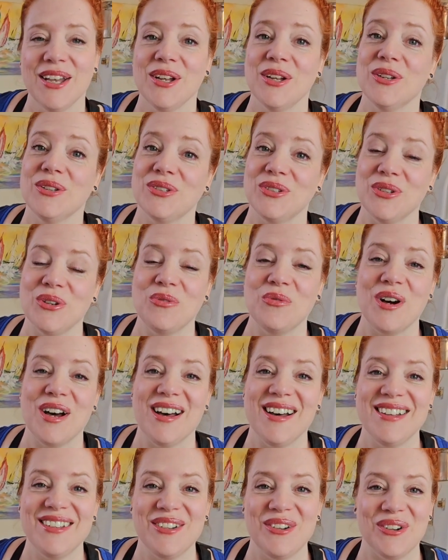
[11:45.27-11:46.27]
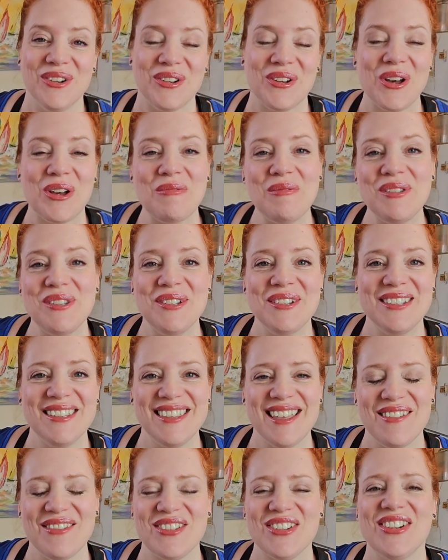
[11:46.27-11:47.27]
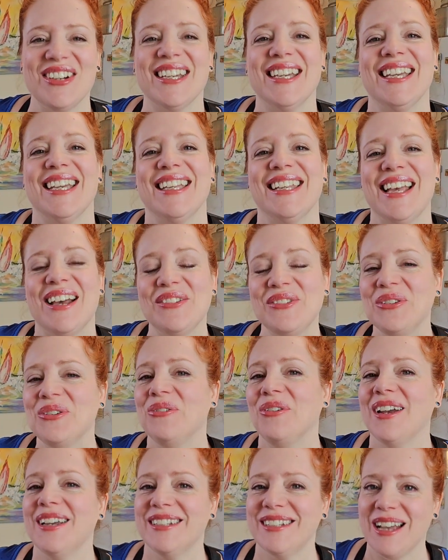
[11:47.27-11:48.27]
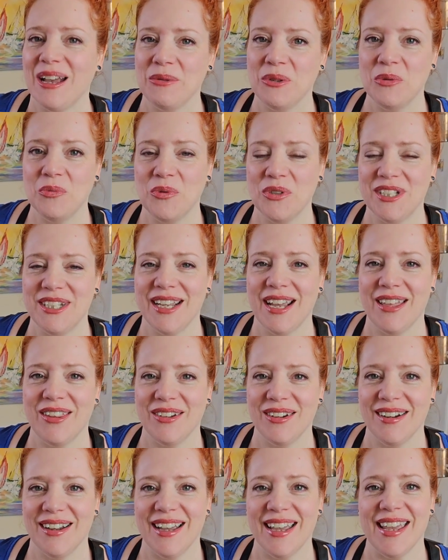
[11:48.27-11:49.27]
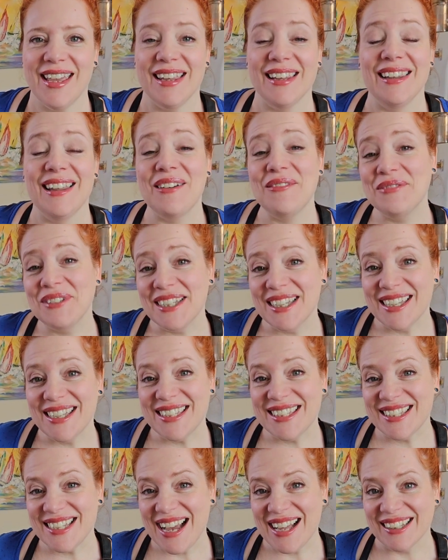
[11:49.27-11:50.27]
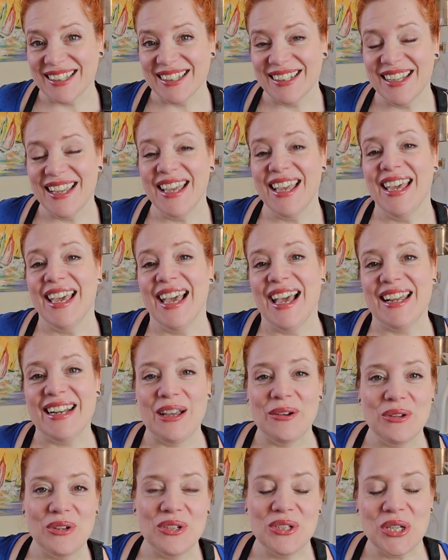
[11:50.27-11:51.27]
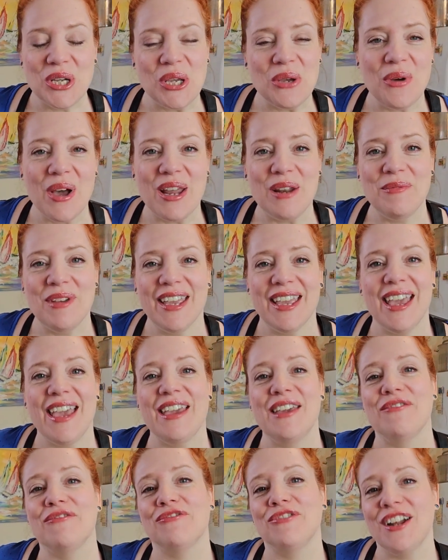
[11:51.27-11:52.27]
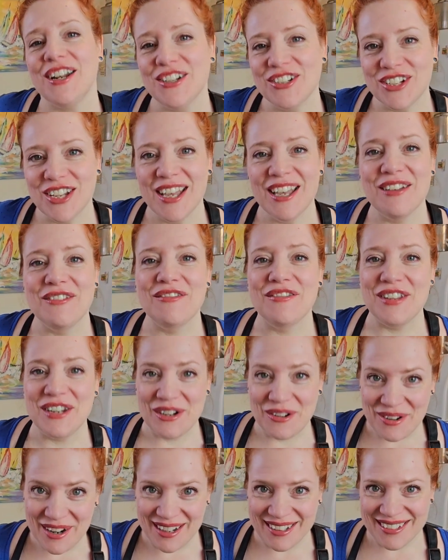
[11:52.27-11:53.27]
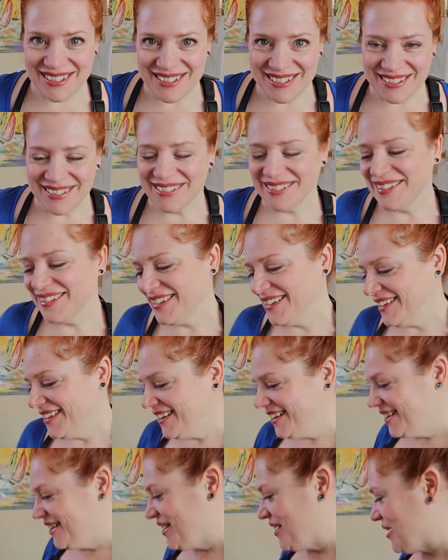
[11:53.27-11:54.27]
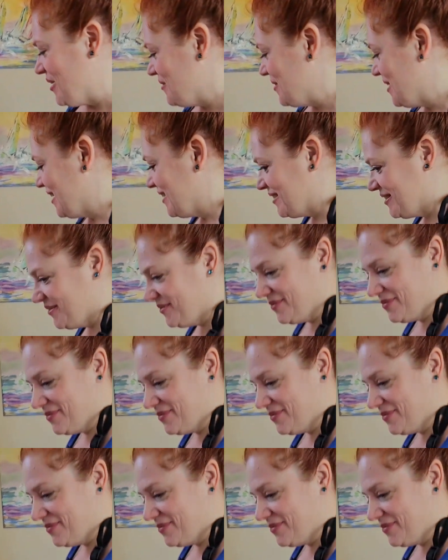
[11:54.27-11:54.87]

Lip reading: So while your Croque Monsieur is in the oven cooking, now's a great time to put together a lovely salad. And I'm going to show you how to make a French vinaigrette. All right,